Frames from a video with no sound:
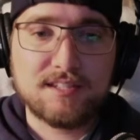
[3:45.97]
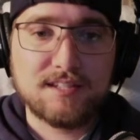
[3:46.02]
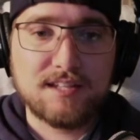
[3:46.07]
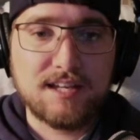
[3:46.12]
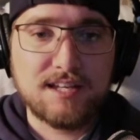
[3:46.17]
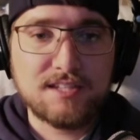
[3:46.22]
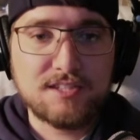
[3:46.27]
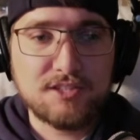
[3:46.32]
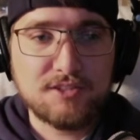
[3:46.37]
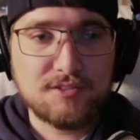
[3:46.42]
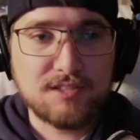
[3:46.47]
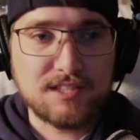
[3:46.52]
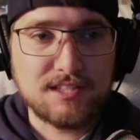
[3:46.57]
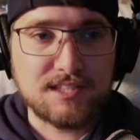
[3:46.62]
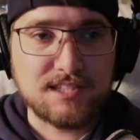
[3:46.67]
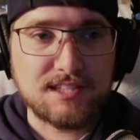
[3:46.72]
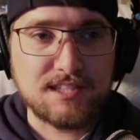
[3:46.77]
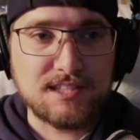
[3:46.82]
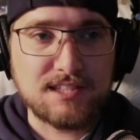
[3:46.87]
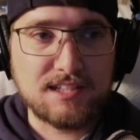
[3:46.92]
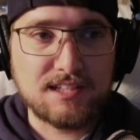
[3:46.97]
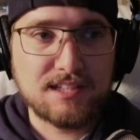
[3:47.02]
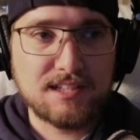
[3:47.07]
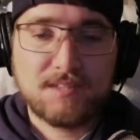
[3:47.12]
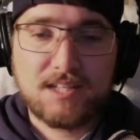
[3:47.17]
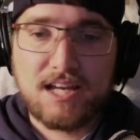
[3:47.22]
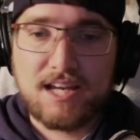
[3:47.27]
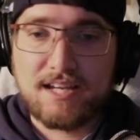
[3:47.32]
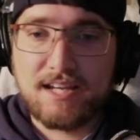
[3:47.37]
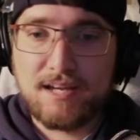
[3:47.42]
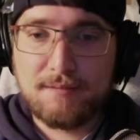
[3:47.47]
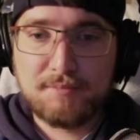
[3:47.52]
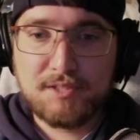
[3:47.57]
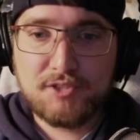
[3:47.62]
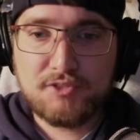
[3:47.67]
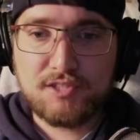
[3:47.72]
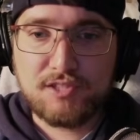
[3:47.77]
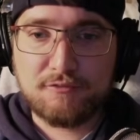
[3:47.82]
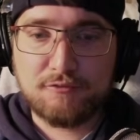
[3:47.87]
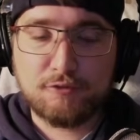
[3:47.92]
as you can see, I am
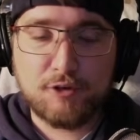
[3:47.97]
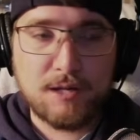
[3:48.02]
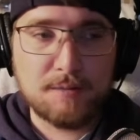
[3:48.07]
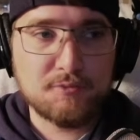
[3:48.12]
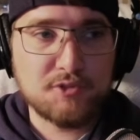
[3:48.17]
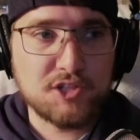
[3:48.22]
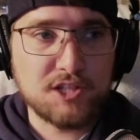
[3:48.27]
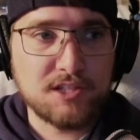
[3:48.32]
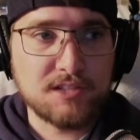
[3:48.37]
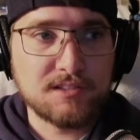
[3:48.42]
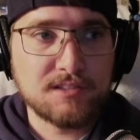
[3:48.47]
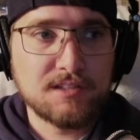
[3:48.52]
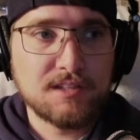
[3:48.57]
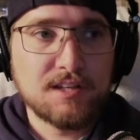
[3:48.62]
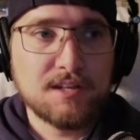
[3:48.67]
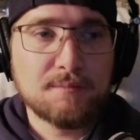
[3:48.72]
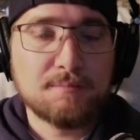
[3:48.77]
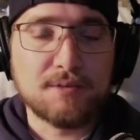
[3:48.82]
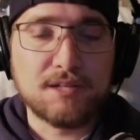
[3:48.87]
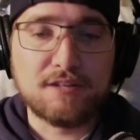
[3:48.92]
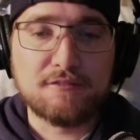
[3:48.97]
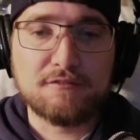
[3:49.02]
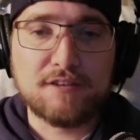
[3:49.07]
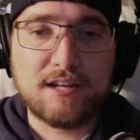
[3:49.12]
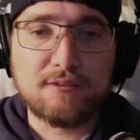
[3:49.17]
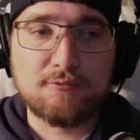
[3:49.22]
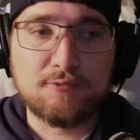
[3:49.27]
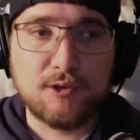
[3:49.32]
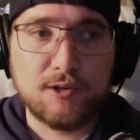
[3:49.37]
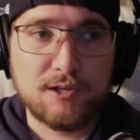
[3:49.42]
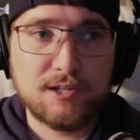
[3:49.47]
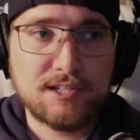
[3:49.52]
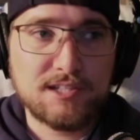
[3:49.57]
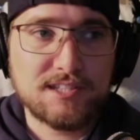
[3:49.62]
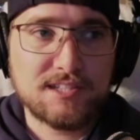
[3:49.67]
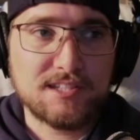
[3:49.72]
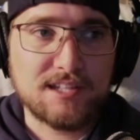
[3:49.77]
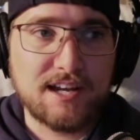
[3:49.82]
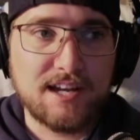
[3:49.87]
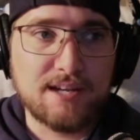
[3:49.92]
using FrameGen, but if I
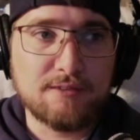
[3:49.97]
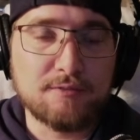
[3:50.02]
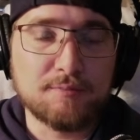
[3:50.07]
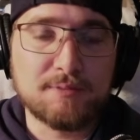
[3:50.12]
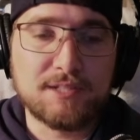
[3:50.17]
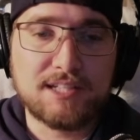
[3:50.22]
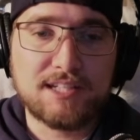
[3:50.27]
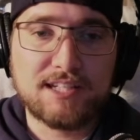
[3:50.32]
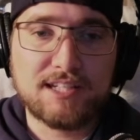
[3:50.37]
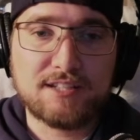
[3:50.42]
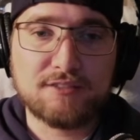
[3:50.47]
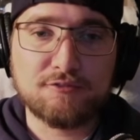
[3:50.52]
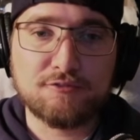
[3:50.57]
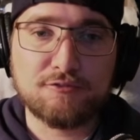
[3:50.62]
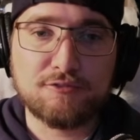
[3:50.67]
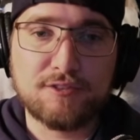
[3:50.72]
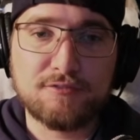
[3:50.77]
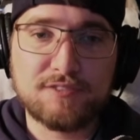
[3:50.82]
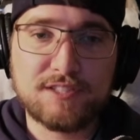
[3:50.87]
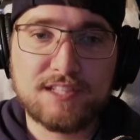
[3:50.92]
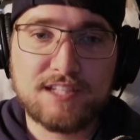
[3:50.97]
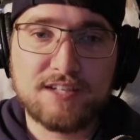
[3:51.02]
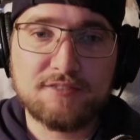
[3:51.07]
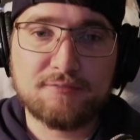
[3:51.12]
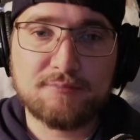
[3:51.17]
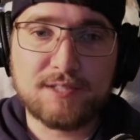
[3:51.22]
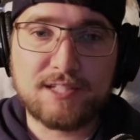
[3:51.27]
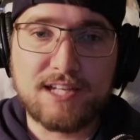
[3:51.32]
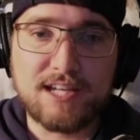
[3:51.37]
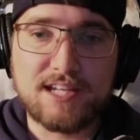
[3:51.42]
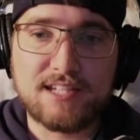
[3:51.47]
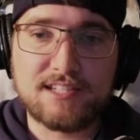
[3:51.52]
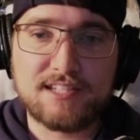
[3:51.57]
weren't, I would be getting 50 FPS